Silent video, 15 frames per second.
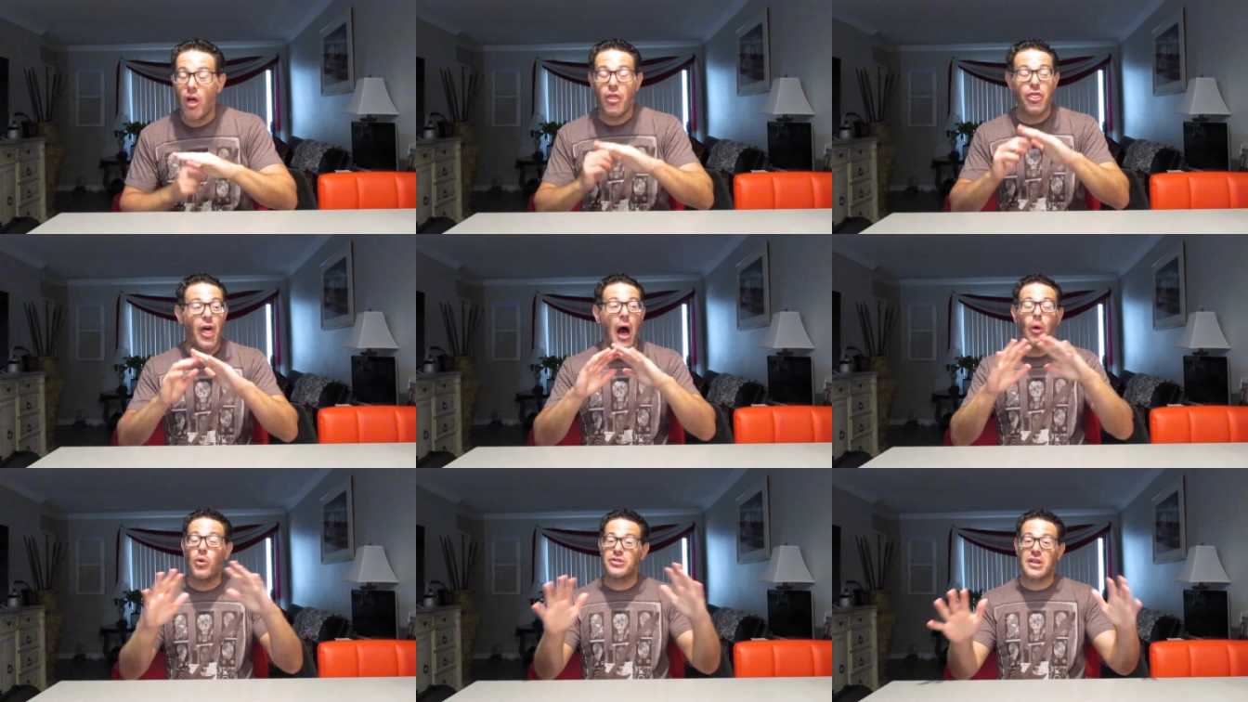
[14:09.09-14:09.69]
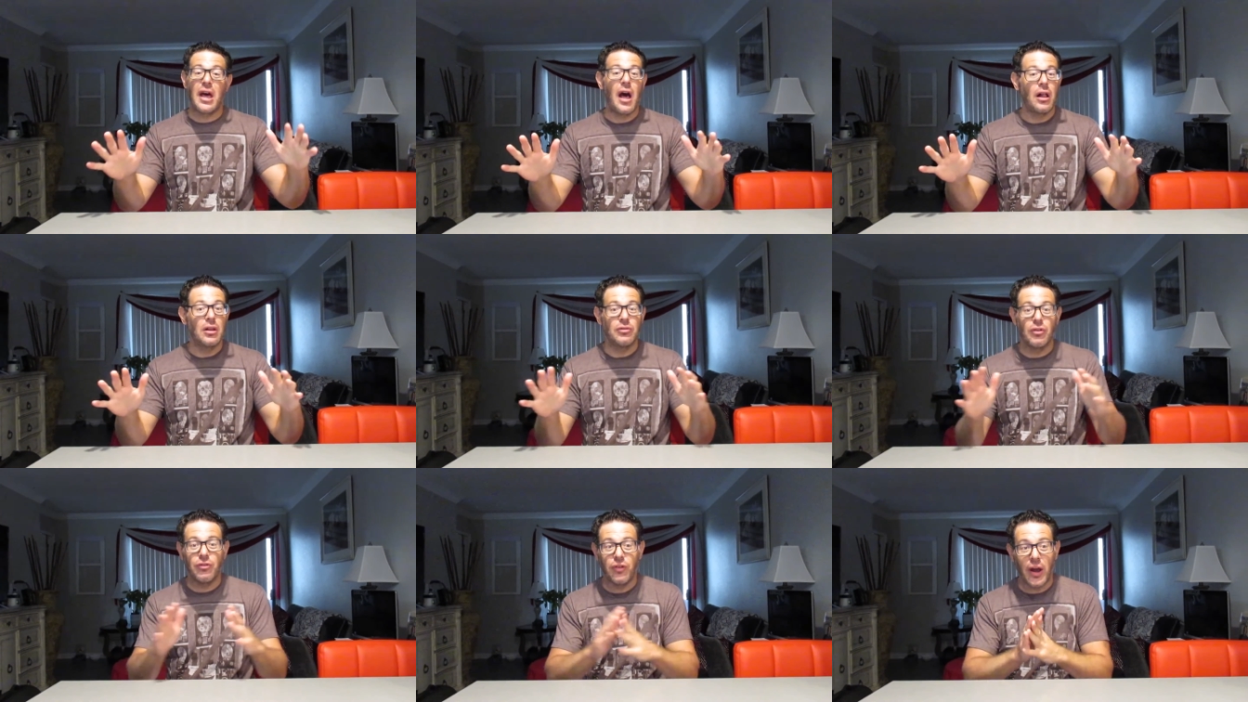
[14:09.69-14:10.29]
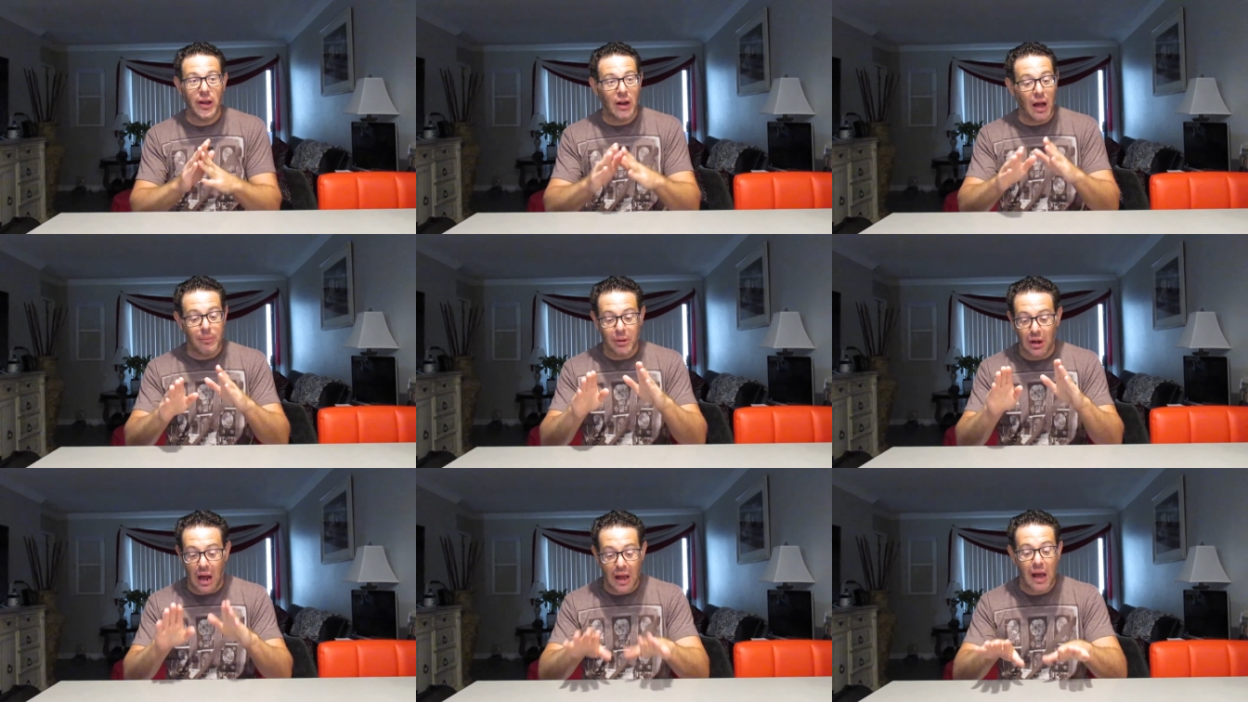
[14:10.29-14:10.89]
That was a hell of a fight.
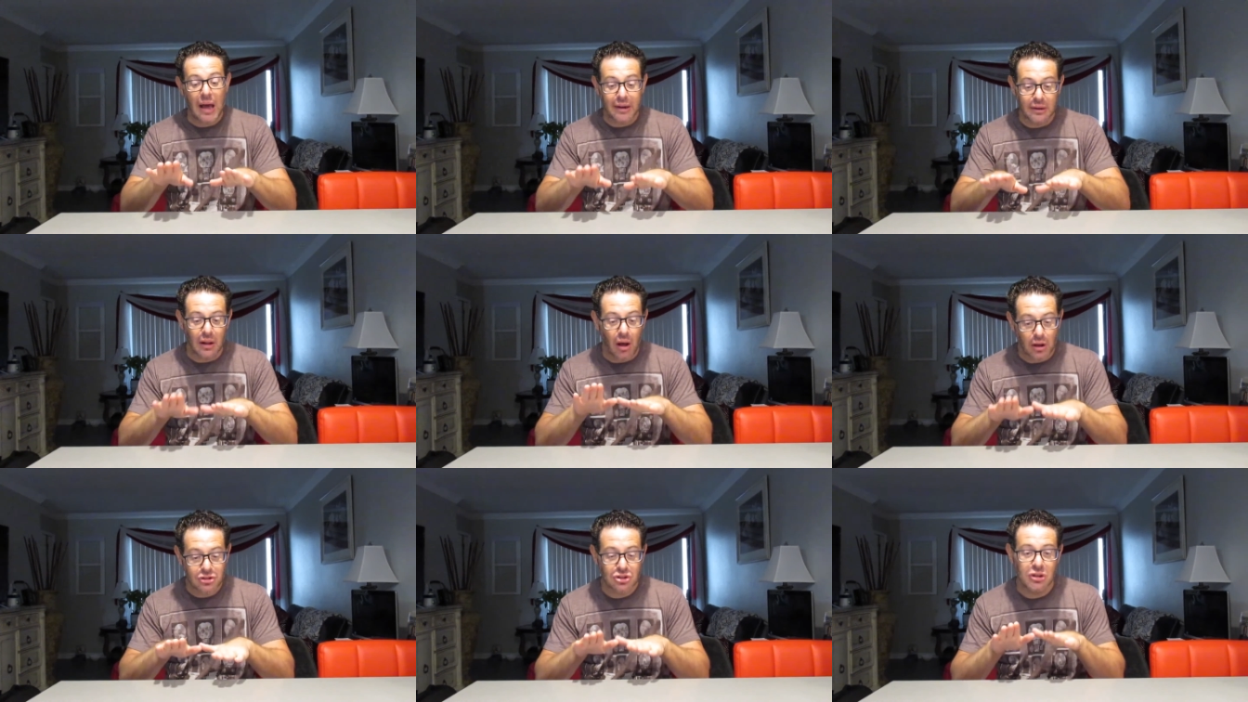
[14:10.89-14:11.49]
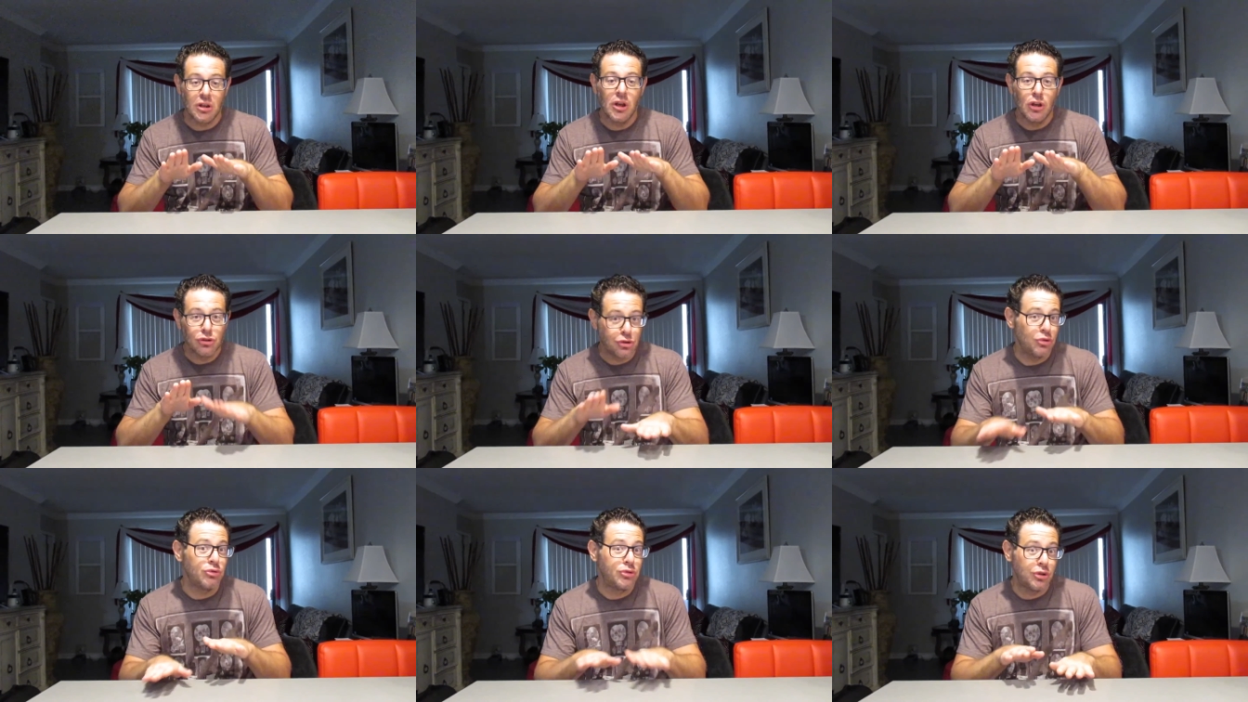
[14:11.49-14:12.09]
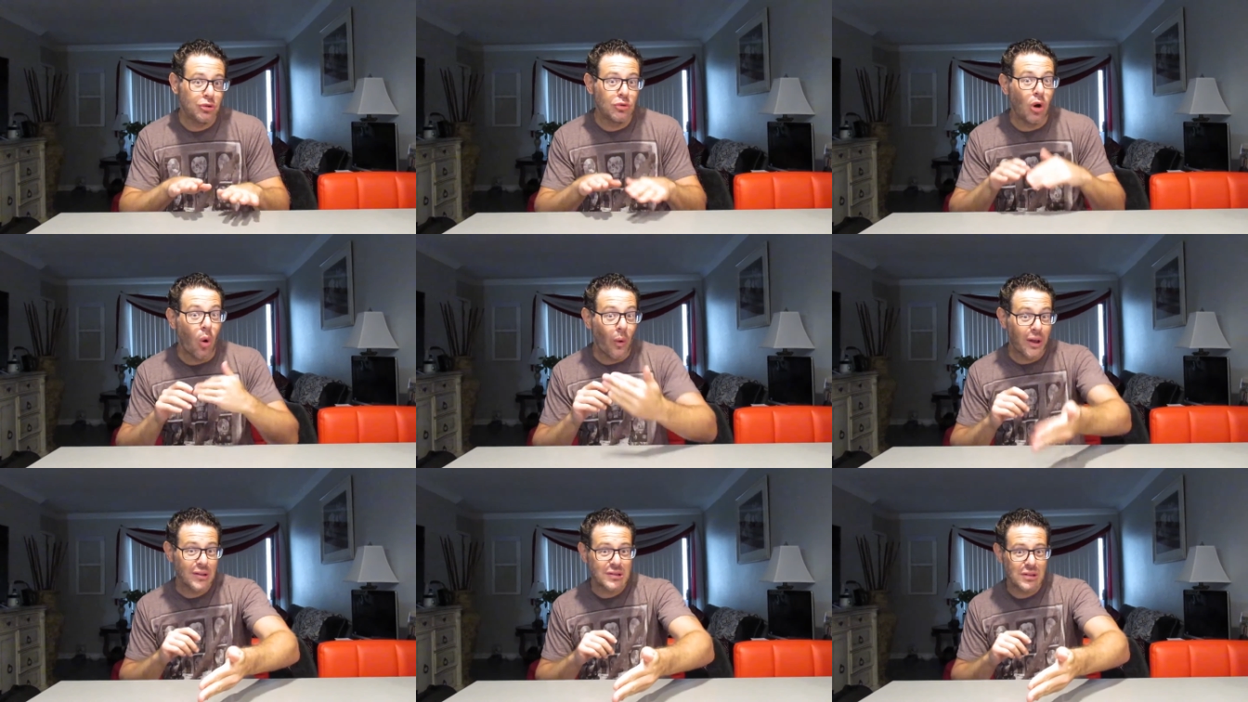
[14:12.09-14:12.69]
I had it actually 2-2
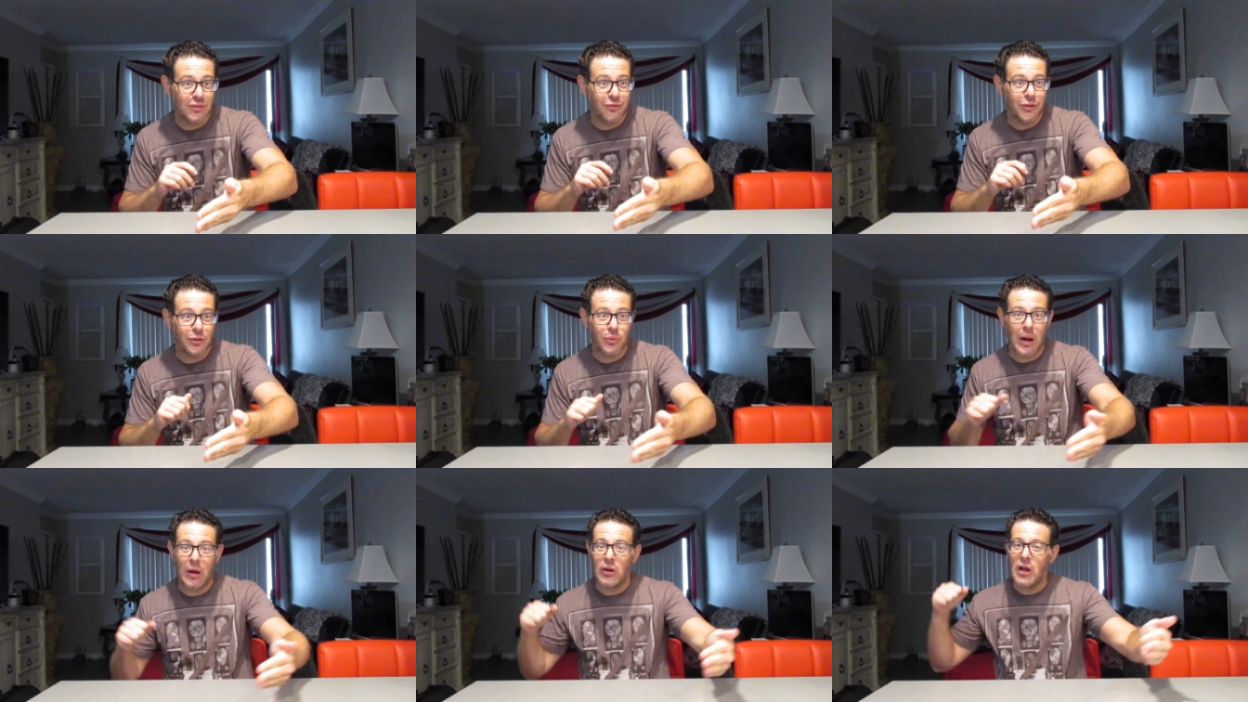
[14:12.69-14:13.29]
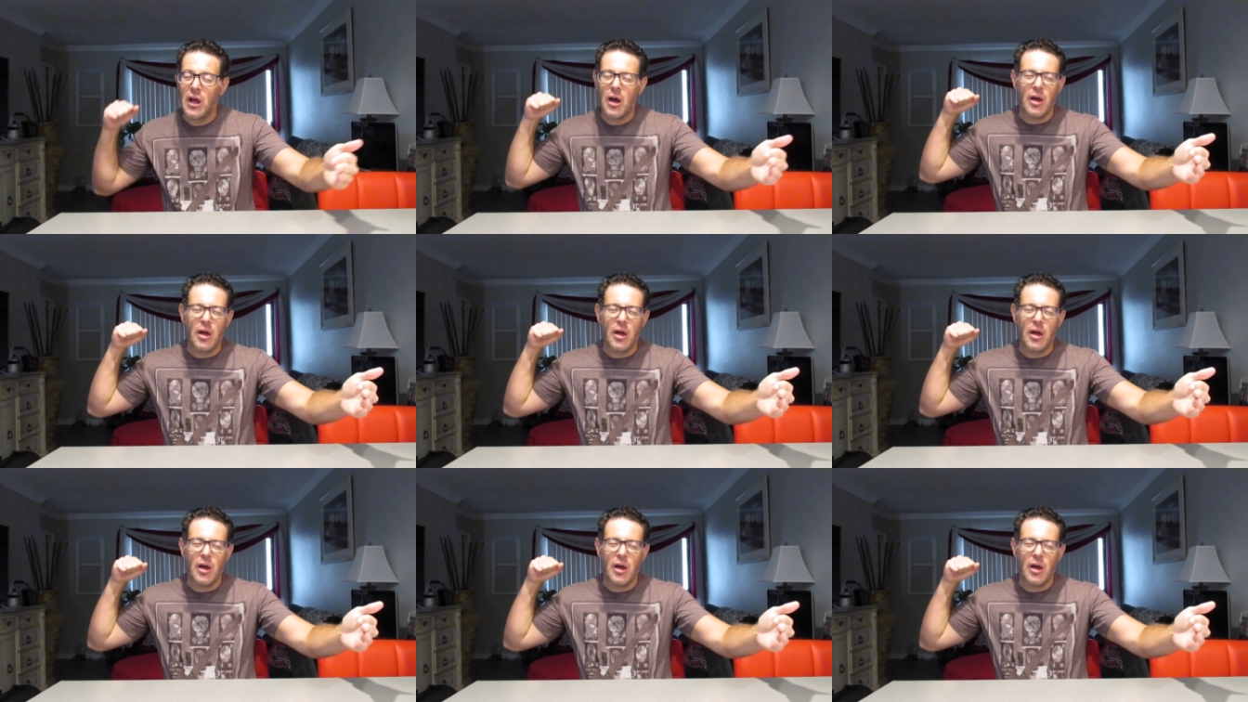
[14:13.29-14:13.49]
going into the 5th round,